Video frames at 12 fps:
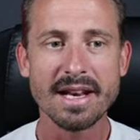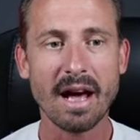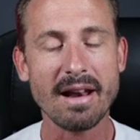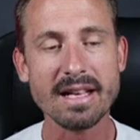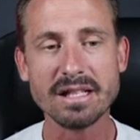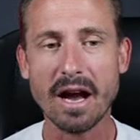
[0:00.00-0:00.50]

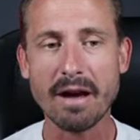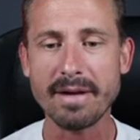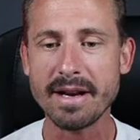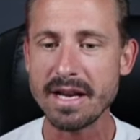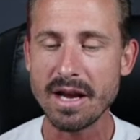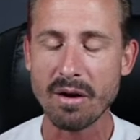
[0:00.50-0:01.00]
Now let's dive
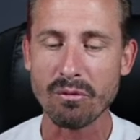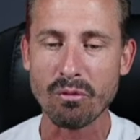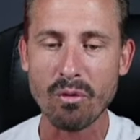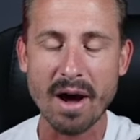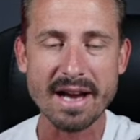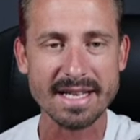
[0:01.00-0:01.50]
in here
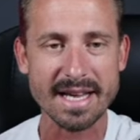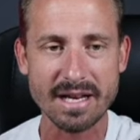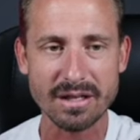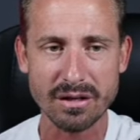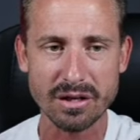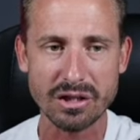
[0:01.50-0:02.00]
right
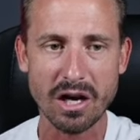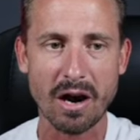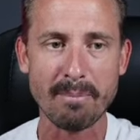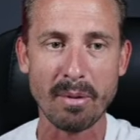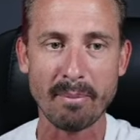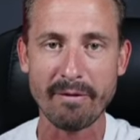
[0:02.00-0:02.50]
into the
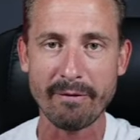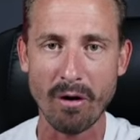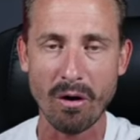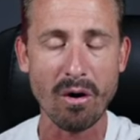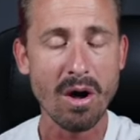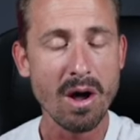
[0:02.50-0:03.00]
chart. But
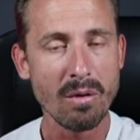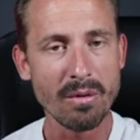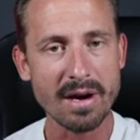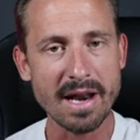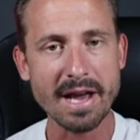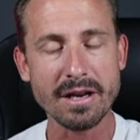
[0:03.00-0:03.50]
before, I
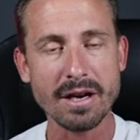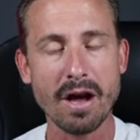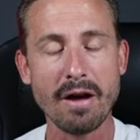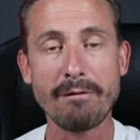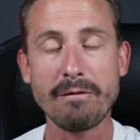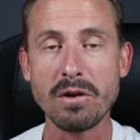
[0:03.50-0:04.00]
want to let you
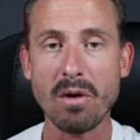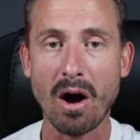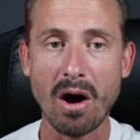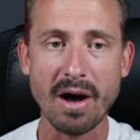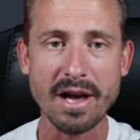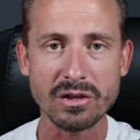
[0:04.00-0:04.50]
know if you
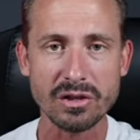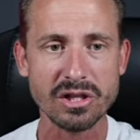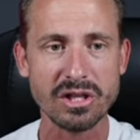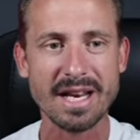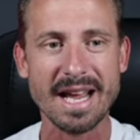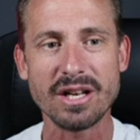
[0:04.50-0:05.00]
are
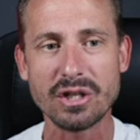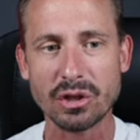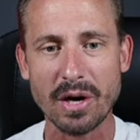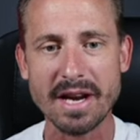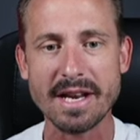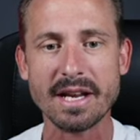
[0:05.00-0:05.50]
interested in
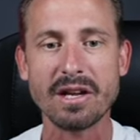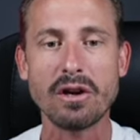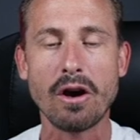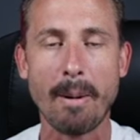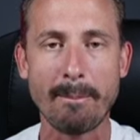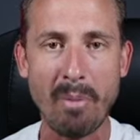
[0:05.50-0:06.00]
trading,
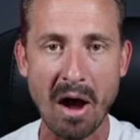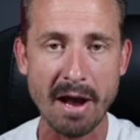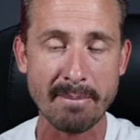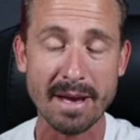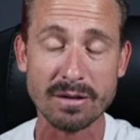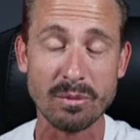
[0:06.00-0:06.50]
you got
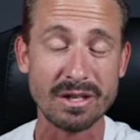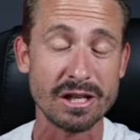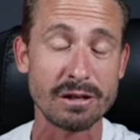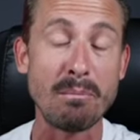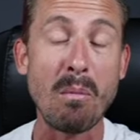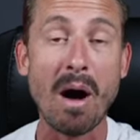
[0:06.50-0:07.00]
Bybit, which
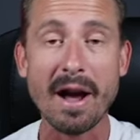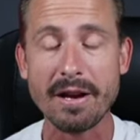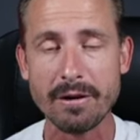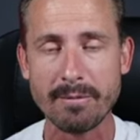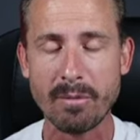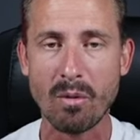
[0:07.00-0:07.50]
is my
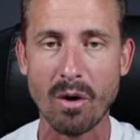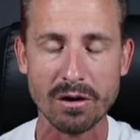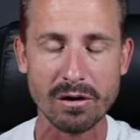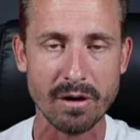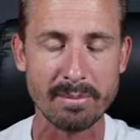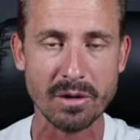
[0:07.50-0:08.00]
number
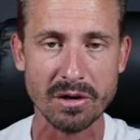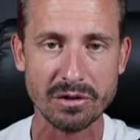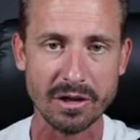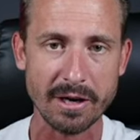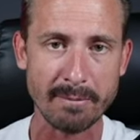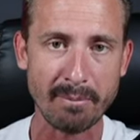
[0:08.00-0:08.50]
one crypto
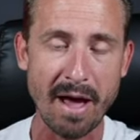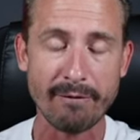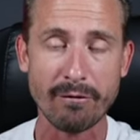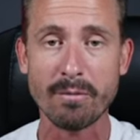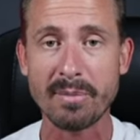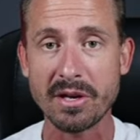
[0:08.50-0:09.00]
trading
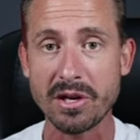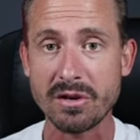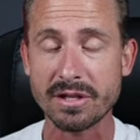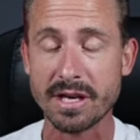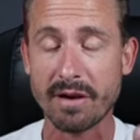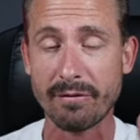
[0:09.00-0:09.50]
platform. Been
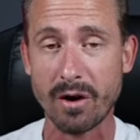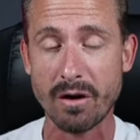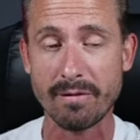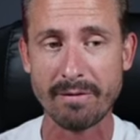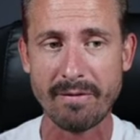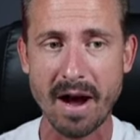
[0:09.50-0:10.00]
using it for
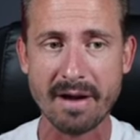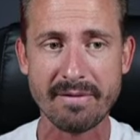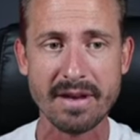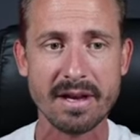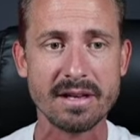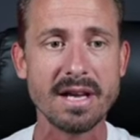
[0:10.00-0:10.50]
over
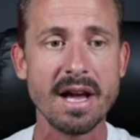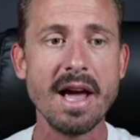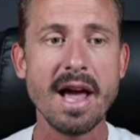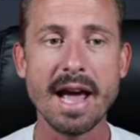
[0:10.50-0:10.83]
five years.